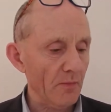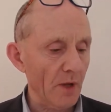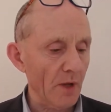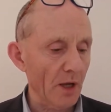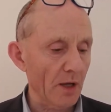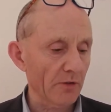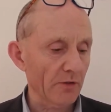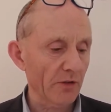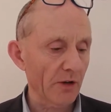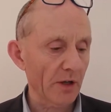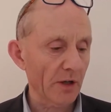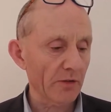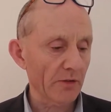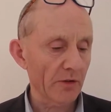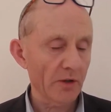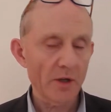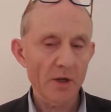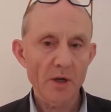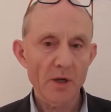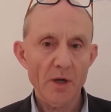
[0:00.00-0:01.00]
and 6.
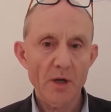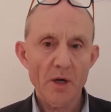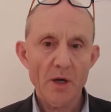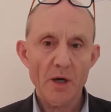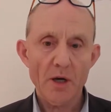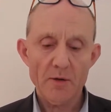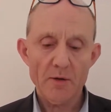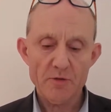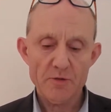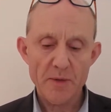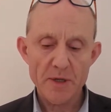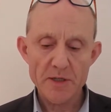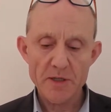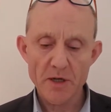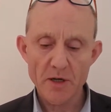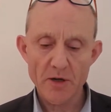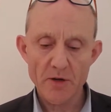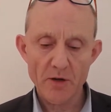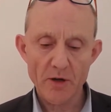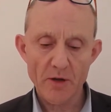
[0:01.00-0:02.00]
And I'm especially
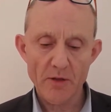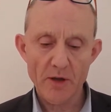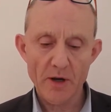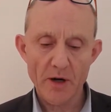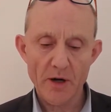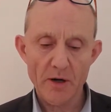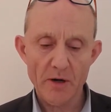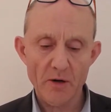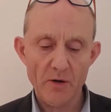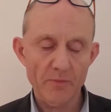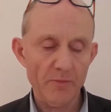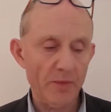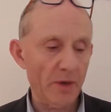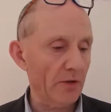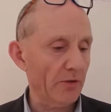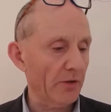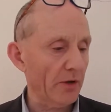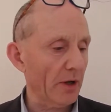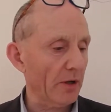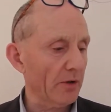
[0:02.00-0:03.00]
looking there on
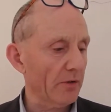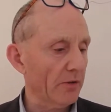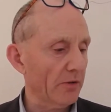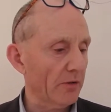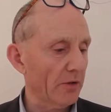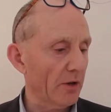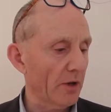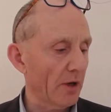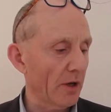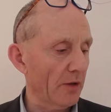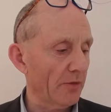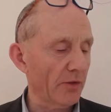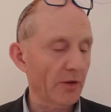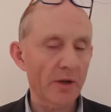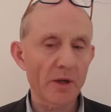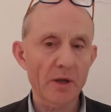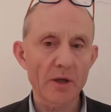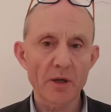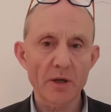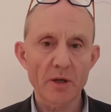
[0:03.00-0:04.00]
page 6 at
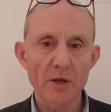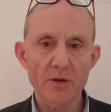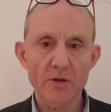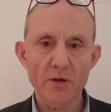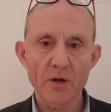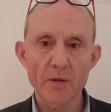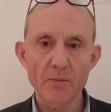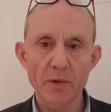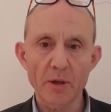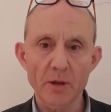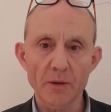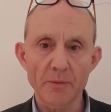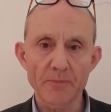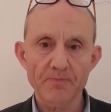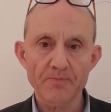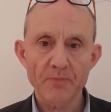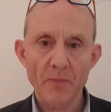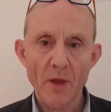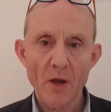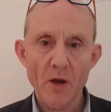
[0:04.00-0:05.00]
the table,
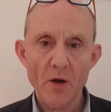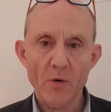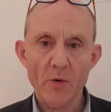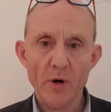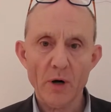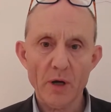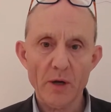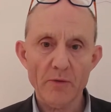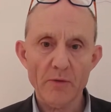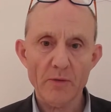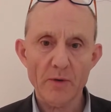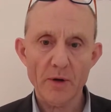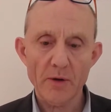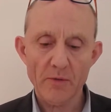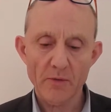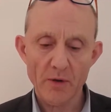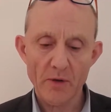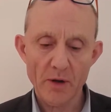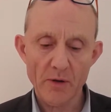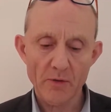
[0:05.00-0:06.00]
where
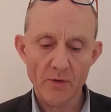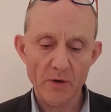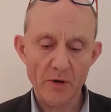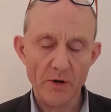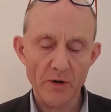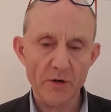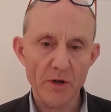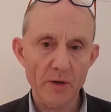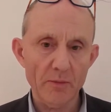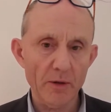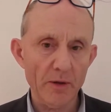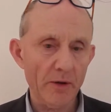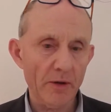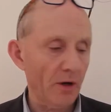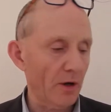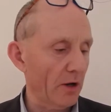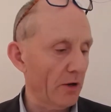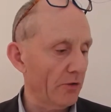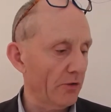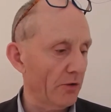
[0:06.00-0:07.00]
I've got a table that
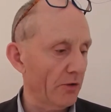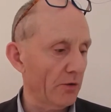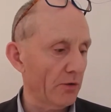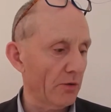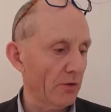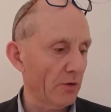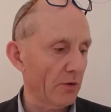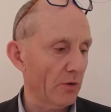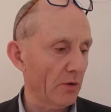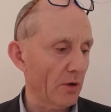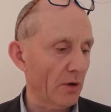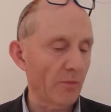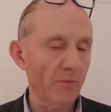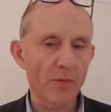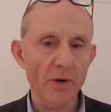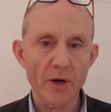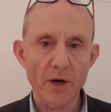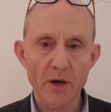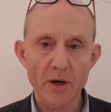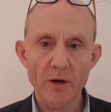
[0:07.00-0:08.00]
allows you to
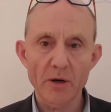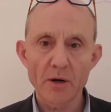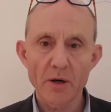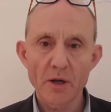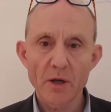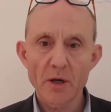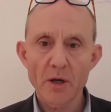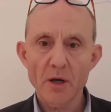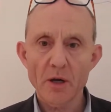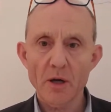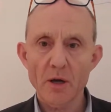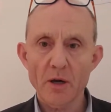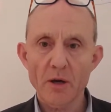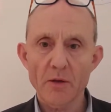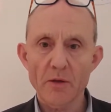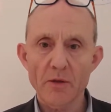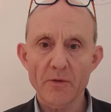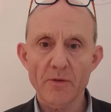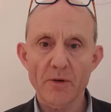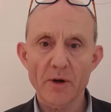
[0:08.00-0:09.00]
compare
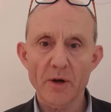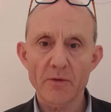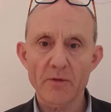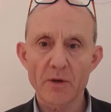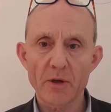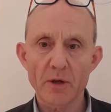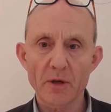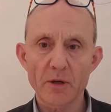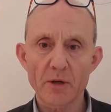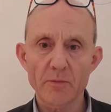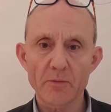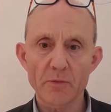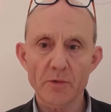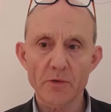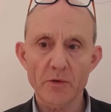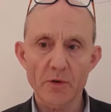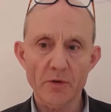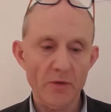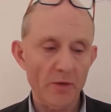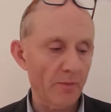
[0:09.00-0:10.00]
the 5 kingdoms
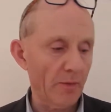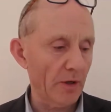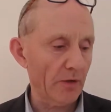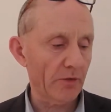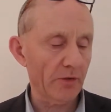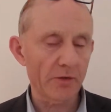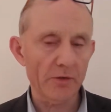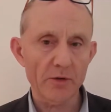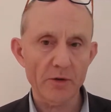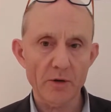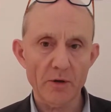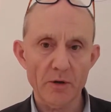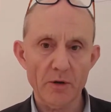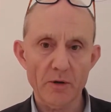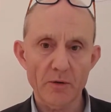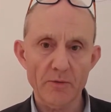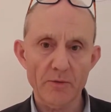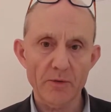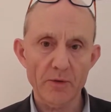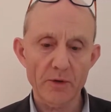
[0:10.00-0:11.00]
on the basis
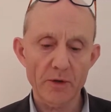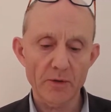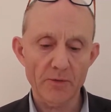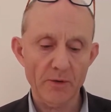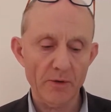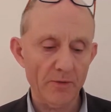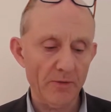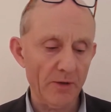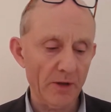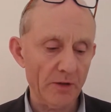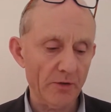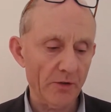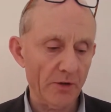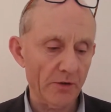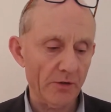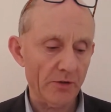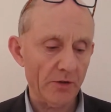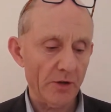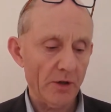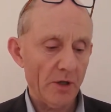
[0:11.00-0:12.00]
of different
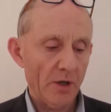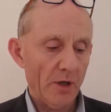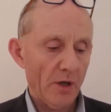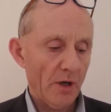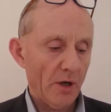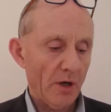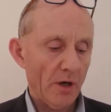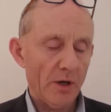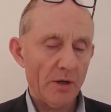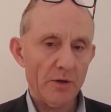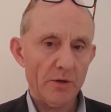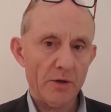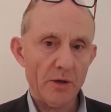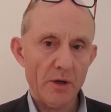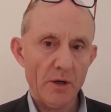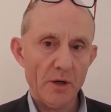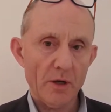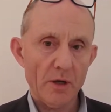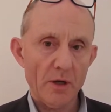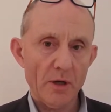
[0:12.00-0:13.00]
features. And
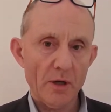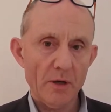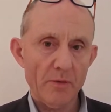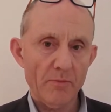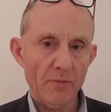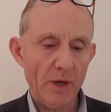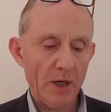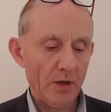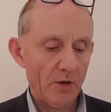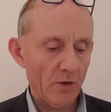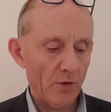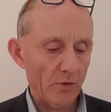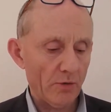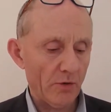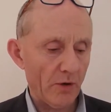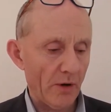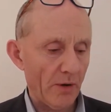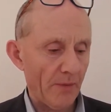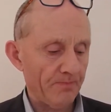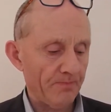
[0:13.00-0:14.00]
I make note
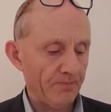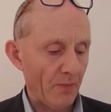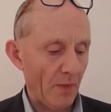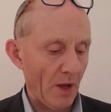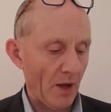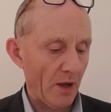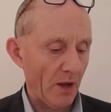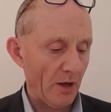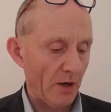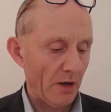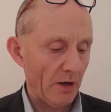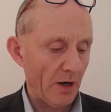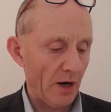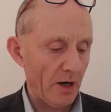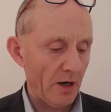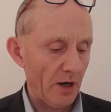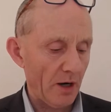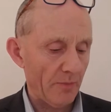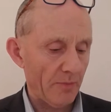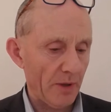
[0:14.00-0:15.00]
in an
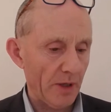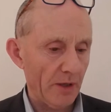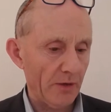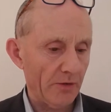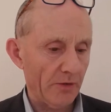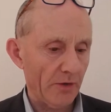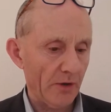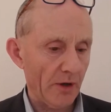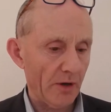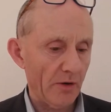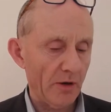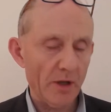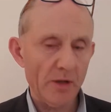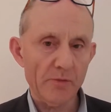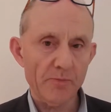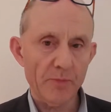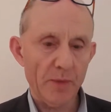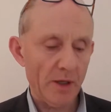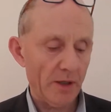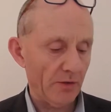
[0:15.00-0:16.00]
earlier page there, on
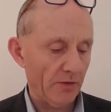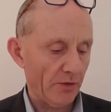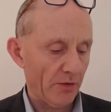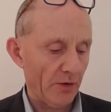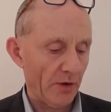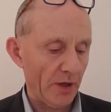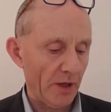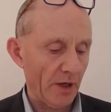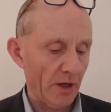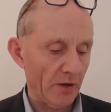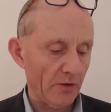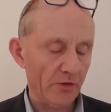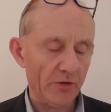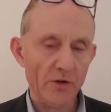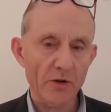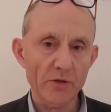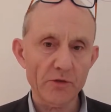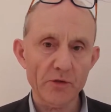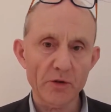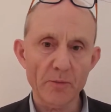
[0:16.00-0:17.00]
page 3, I
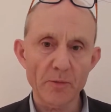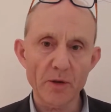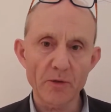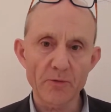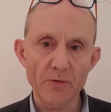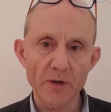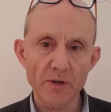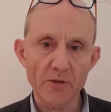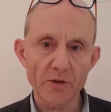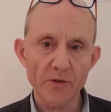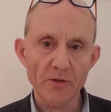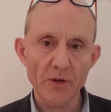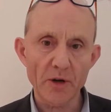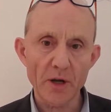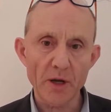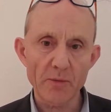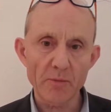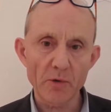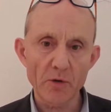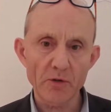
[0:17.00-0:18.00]
discuss some of the features that
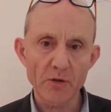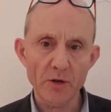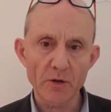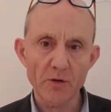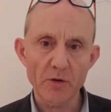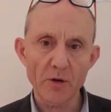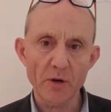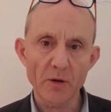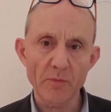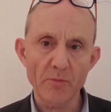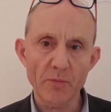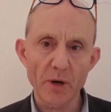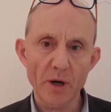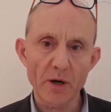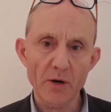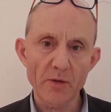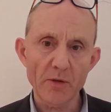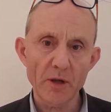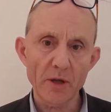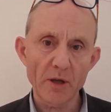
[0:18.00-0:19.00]
I'm using to compare
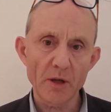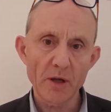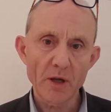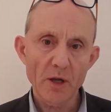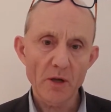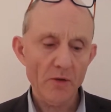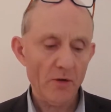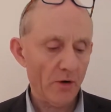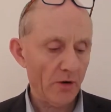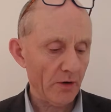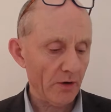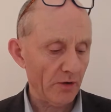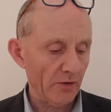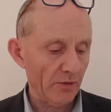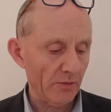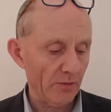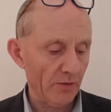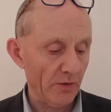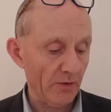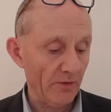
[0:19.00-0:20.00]
the
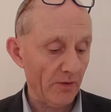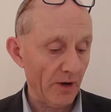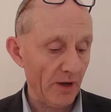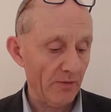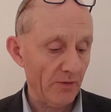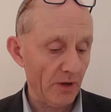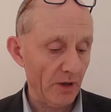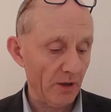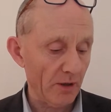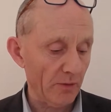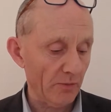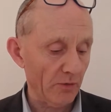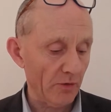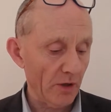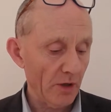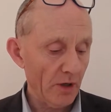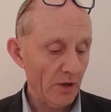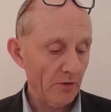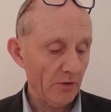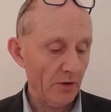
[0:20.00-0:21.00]
organisms of the 5 kingdoms.
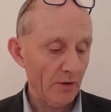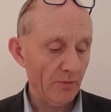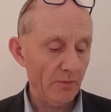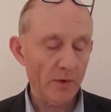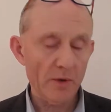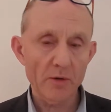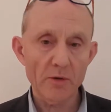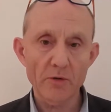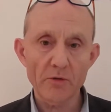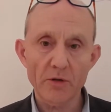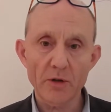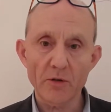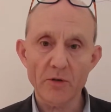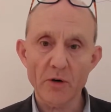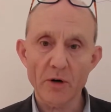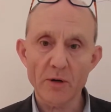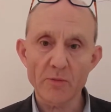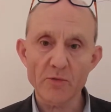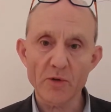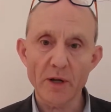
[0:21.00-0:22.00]
So I'm using
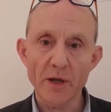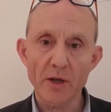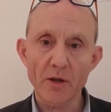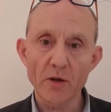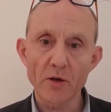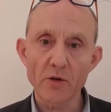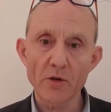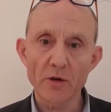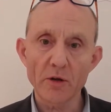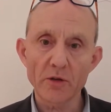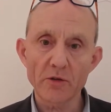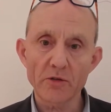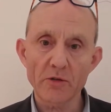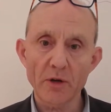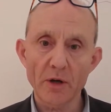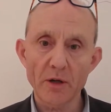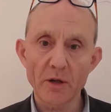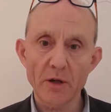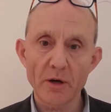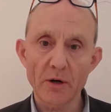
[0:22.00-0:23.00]
terms like
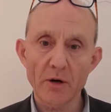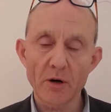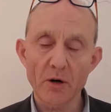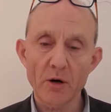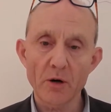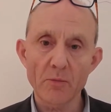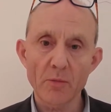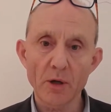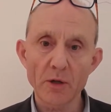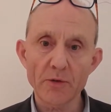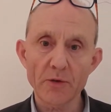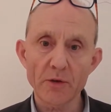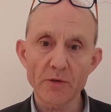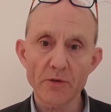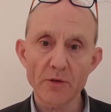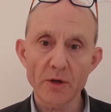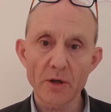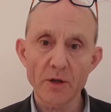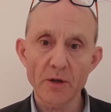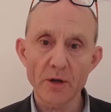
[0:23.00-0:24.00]
unicellular or
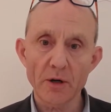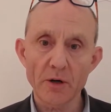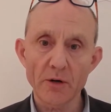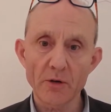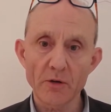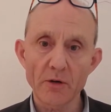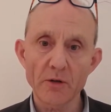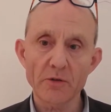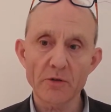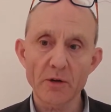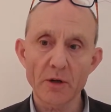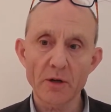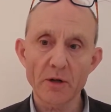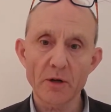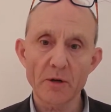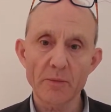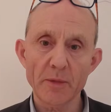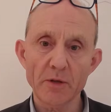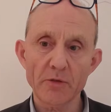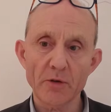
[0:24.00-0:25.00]
multicellular. Unicellular
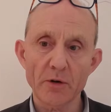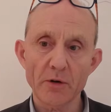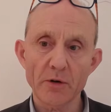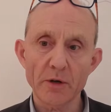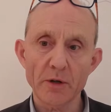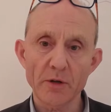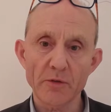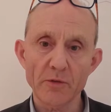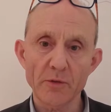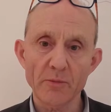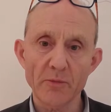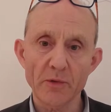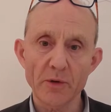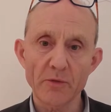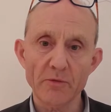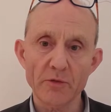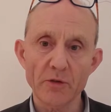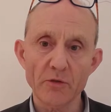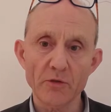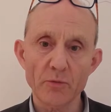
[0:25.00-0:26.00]
means organisms
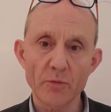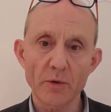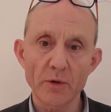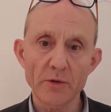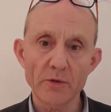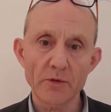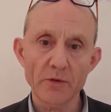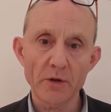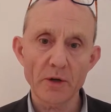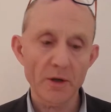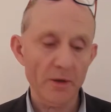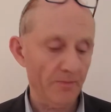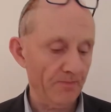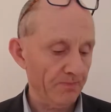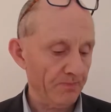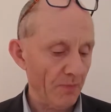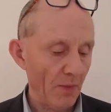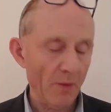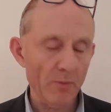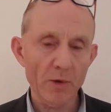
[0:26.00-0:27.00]
of just one cell.
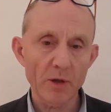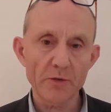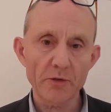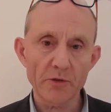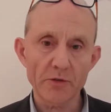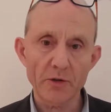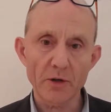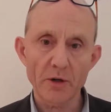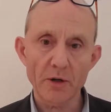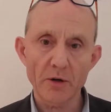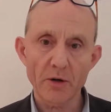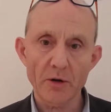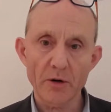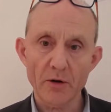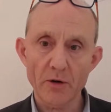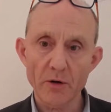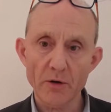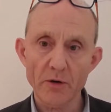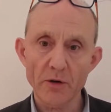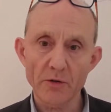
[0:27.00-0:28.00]
Multicellular are
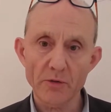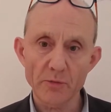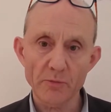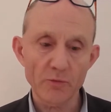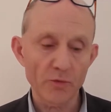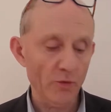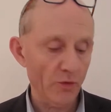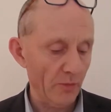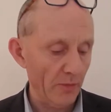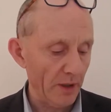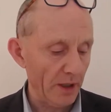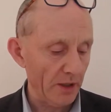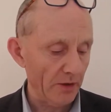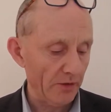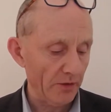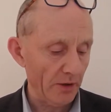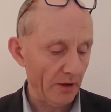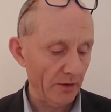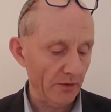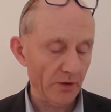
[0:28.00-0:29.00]
organisms with many
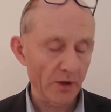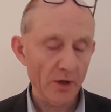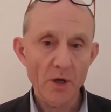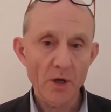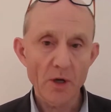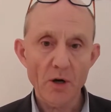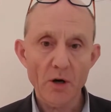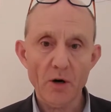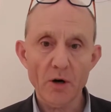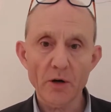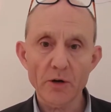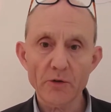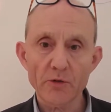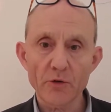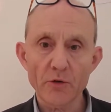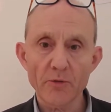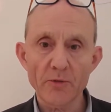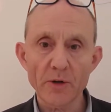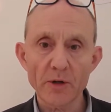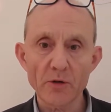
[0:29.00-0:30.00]
cells.
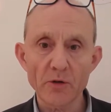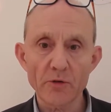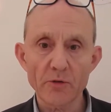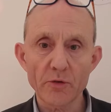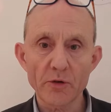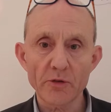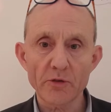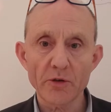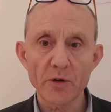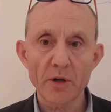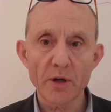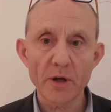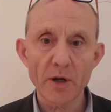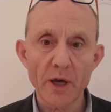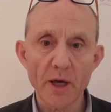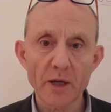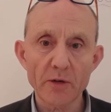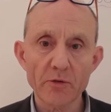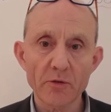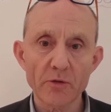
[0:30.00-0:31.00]
Autotrophic nutrition and
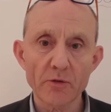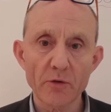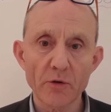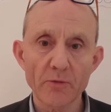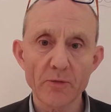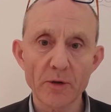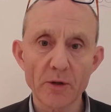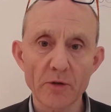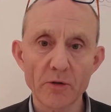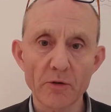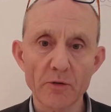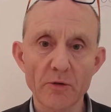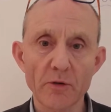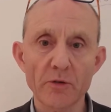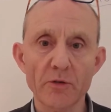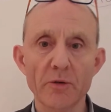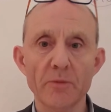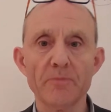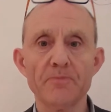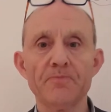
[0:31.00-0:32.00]
heterotrophic
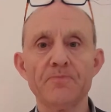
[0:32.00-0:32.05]
nutrition.